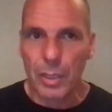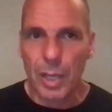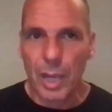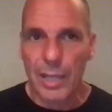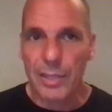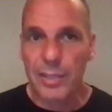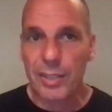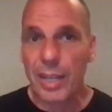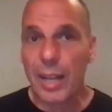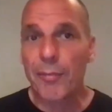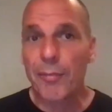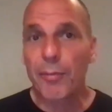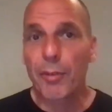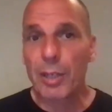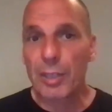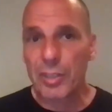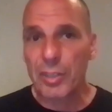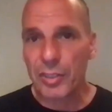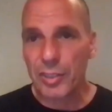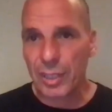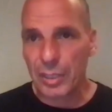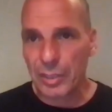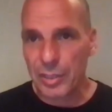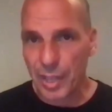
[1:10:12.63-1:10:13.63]
as Slavoj
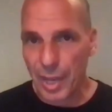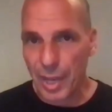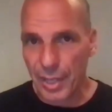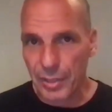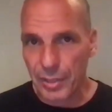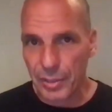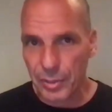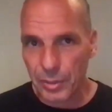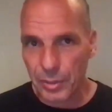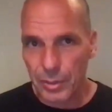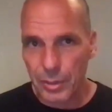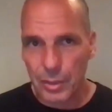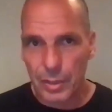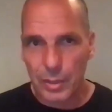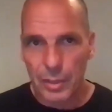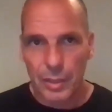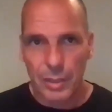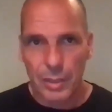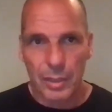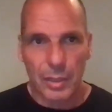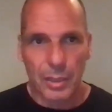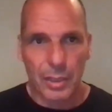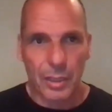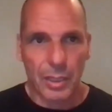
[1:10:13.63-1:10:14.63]
Žižek says,
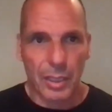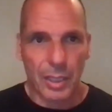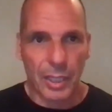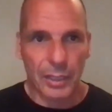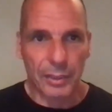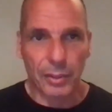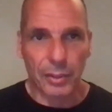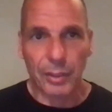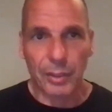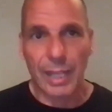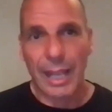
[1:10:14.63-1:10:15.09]
I don't